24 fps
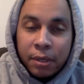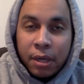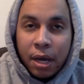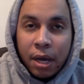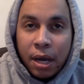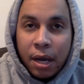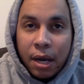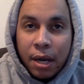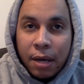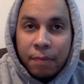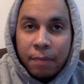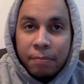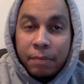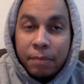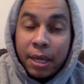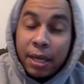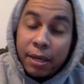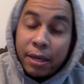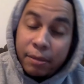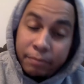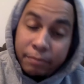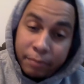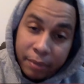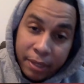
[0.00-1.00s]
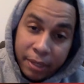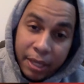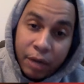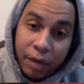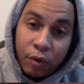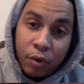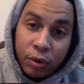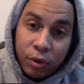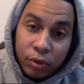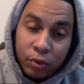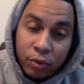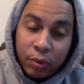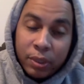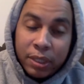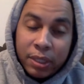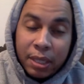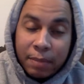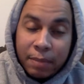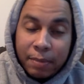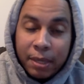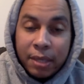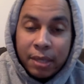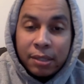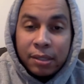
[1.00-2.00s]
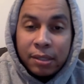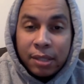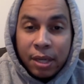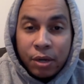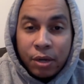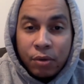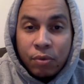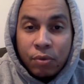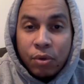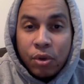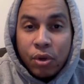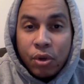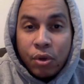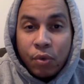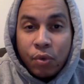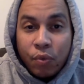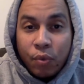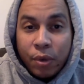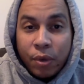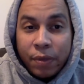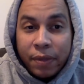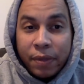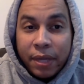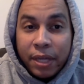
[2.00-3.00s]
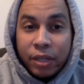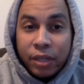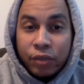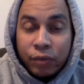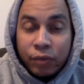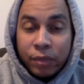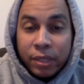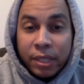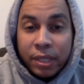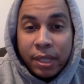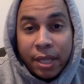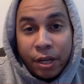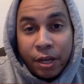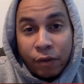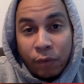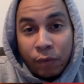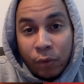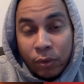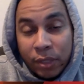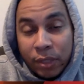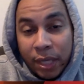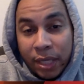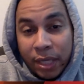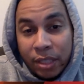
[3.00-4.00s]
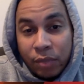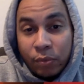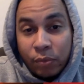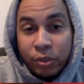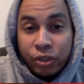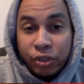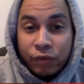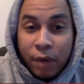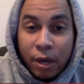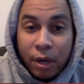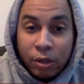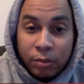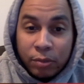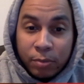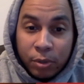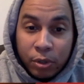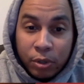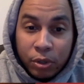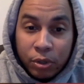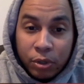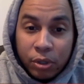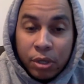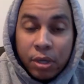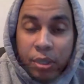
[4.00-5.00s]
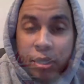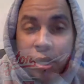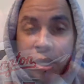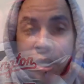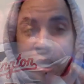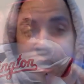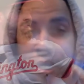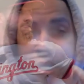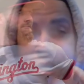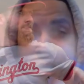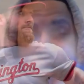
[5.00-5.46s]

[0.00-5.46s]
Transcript: Um, and they're also a team that has dealt with injuries in their rotation with Strasburg uh,